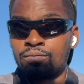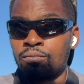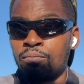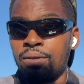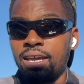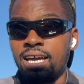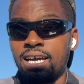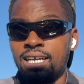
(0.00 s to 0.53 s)

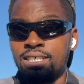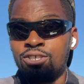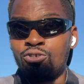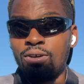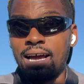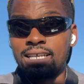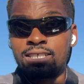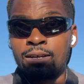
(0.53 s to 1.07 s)
Because you
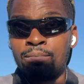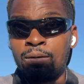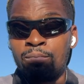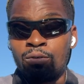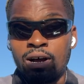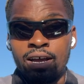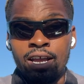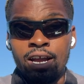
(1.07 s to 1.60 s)
got some people
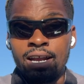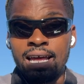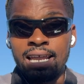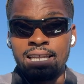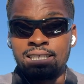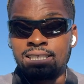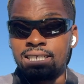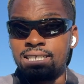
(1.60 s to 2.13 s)
out here that
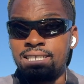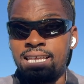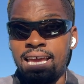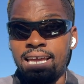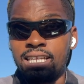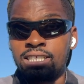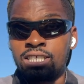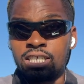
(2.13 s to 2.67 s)
are just
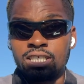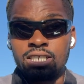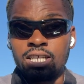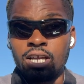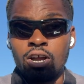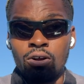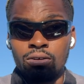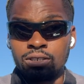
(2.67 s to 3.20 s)
date just to
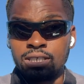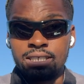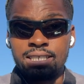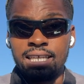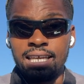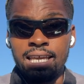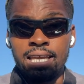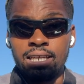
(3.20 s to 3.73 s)
go, just
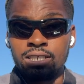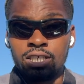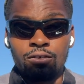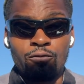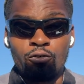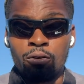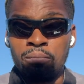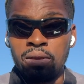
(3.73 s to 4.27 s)
to eat, just
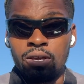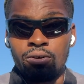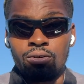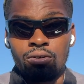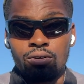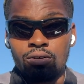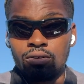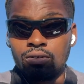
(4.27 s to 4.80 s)
for a meal.
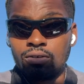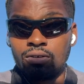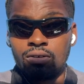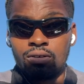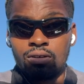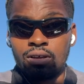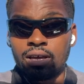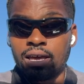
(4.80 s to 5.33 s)

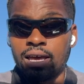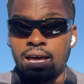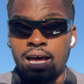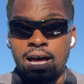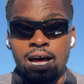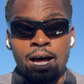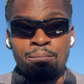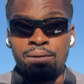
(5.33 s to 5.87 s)

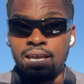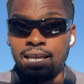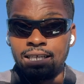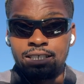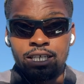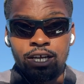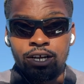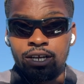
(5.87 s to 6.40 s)
I'm dead
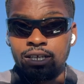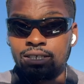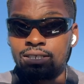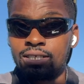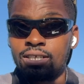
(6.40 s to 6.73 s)
serious.